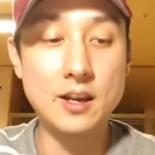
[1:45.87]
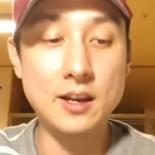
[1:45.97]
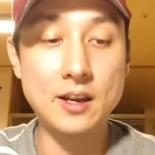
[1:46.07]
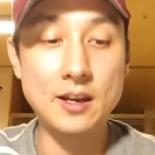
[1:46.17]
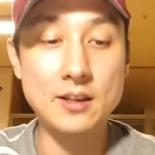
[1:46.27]

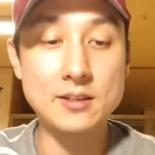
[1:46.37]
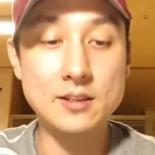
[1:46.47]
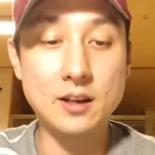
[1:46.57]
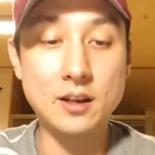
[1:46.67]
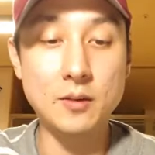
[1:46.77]

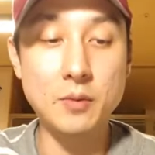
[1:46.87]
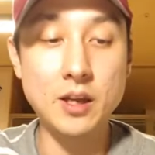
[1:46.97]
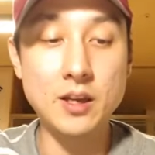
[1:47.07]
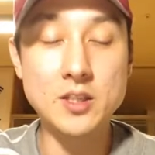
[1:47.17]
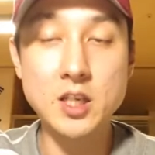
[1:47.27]
And
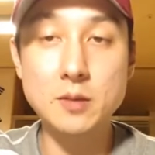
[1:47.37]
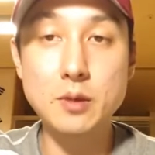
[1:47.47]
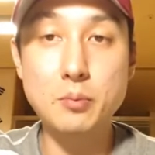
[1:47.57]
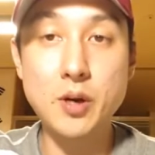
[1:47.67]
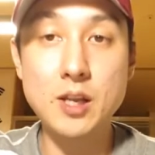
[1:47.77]
it's going to
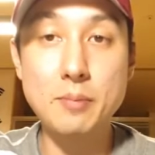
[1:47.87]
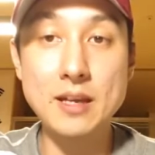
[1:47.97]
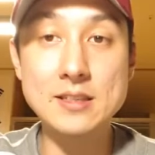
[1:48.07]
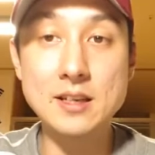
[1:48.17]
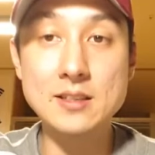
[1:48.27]
be pretty
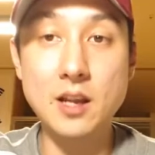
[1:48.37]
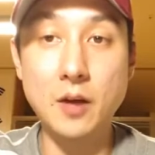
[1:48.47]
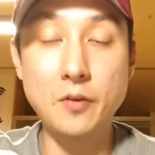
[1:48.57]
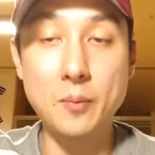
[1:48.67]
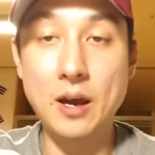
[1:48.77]
basic
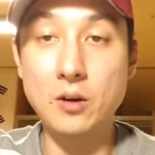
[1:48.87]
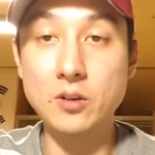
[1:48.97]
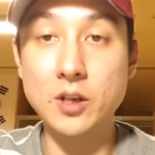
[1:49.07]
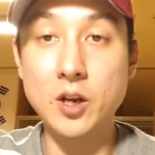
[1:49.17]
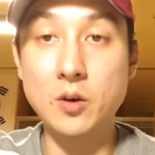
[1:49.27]
stuff about,